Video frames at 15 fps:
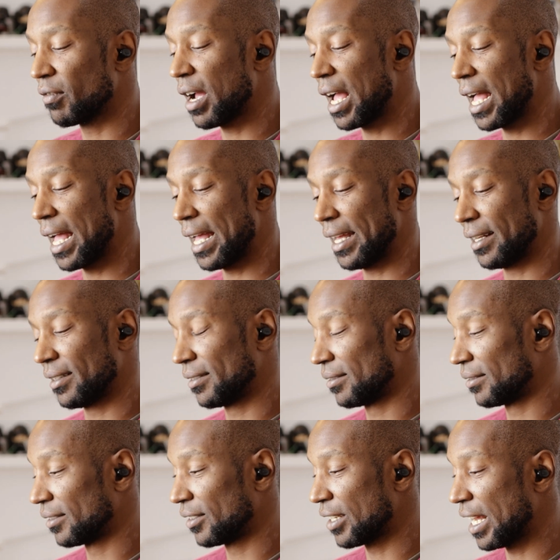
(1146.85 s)
right,
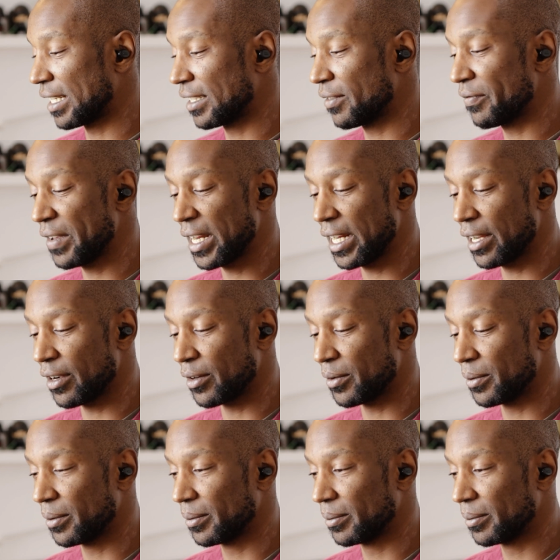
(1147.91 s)
so that's the video.